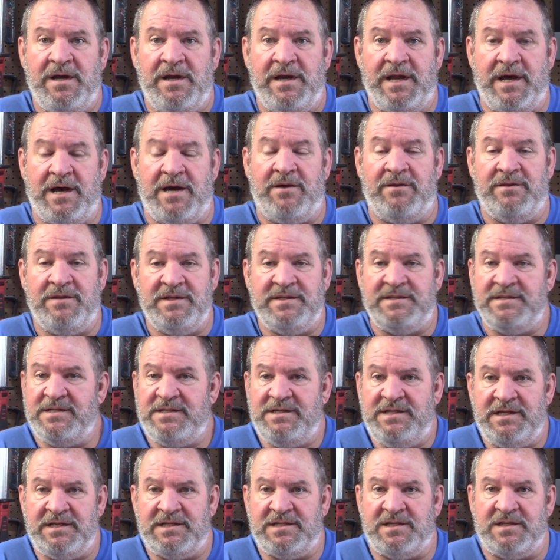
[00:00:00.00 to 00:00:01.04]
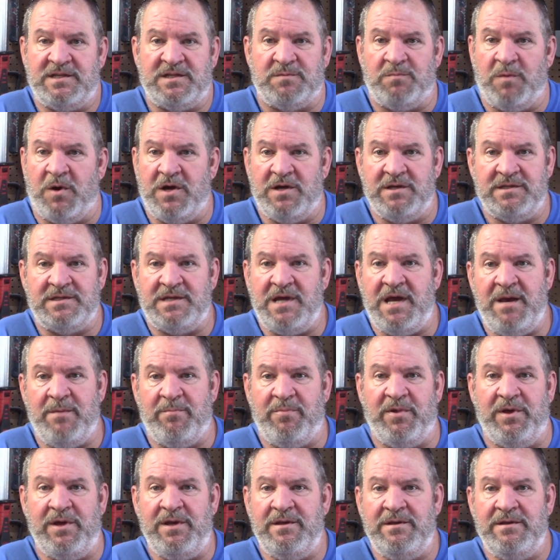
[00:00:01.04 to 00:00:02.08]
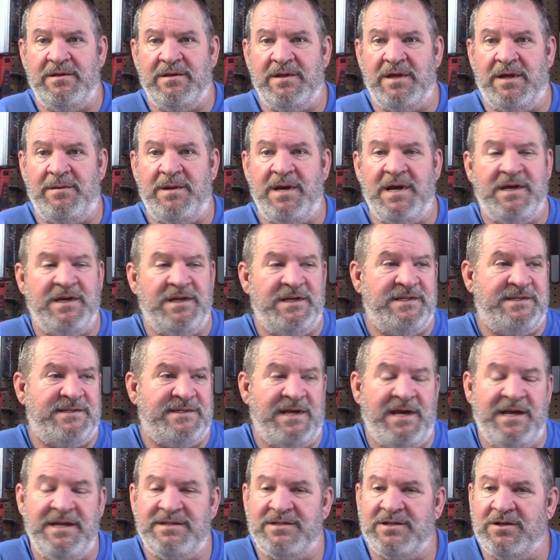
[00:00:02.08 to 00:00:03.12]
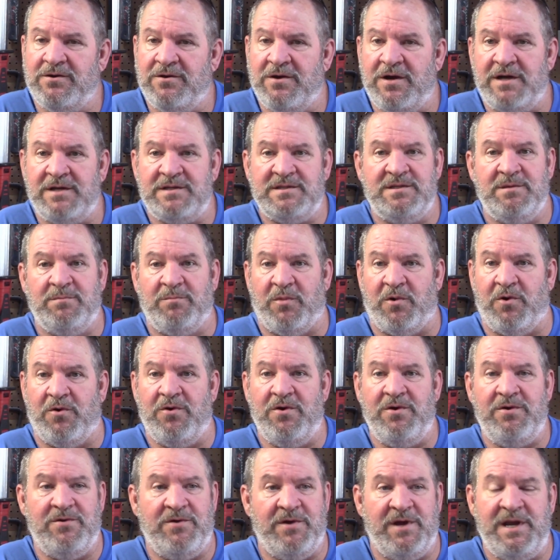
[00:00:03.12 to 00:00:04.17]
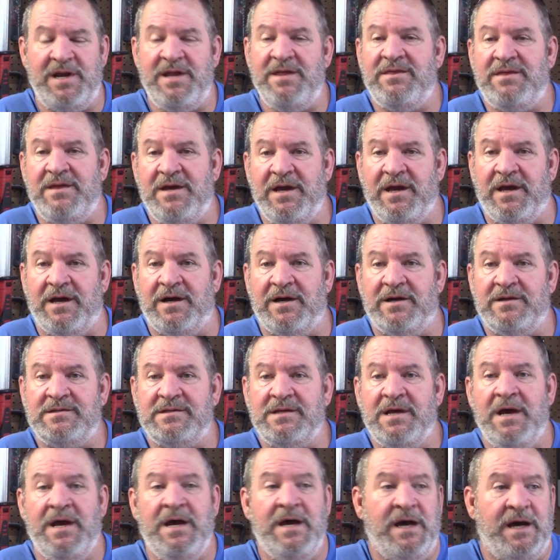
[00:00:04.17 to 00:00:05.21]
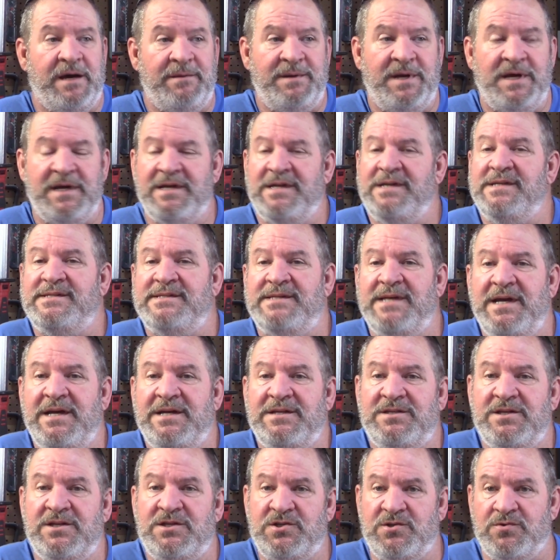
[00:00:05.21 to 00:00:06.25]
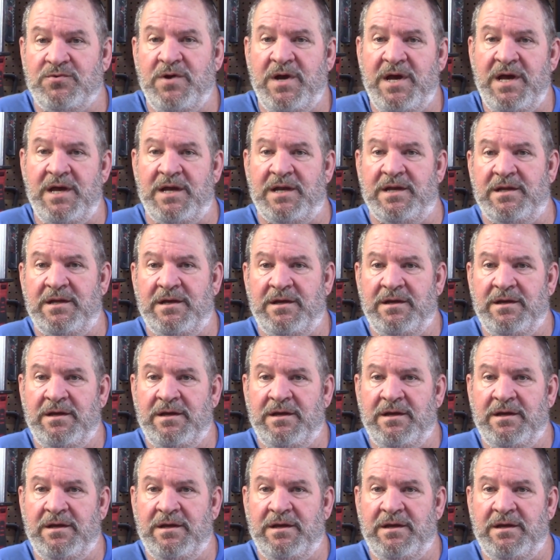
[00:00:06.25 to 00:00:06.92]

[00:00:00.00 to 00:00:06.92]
Now, this is just a small sampling. I'm not going to say it's across the board or anything else. I'm not going to say it's a trend